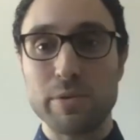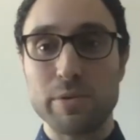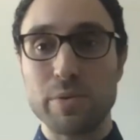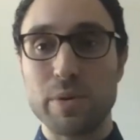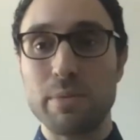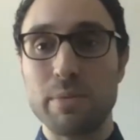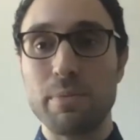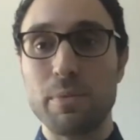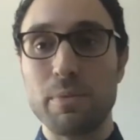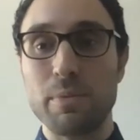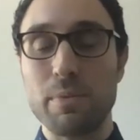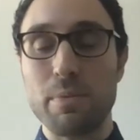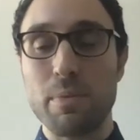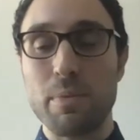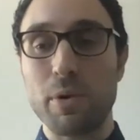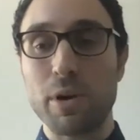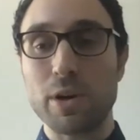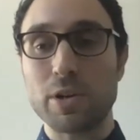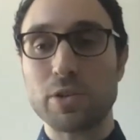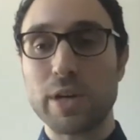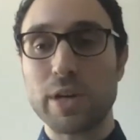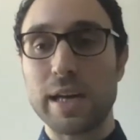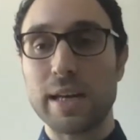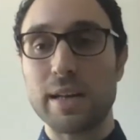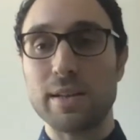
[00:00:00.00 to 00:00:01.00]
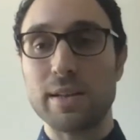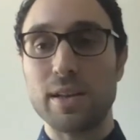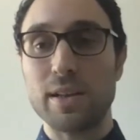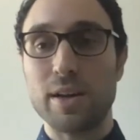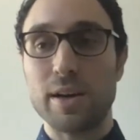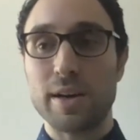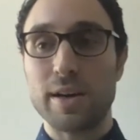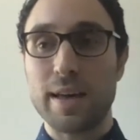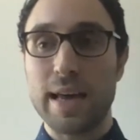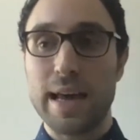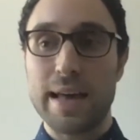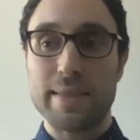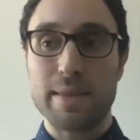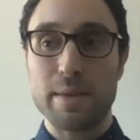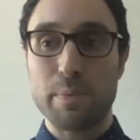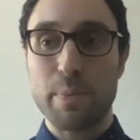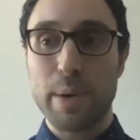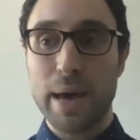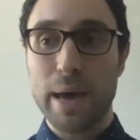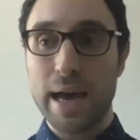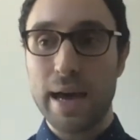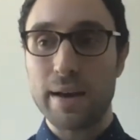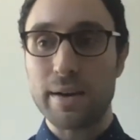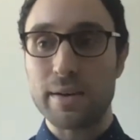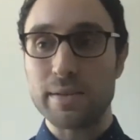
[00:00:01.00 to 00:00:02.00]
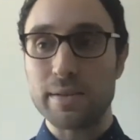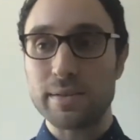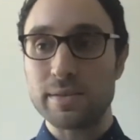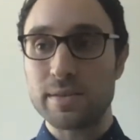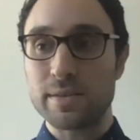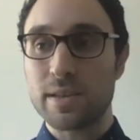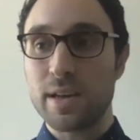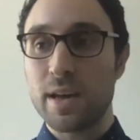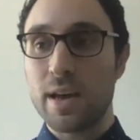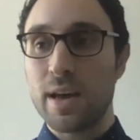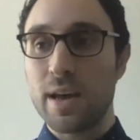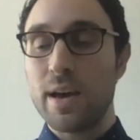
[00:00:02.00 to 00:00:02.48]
We more try to look at the patterns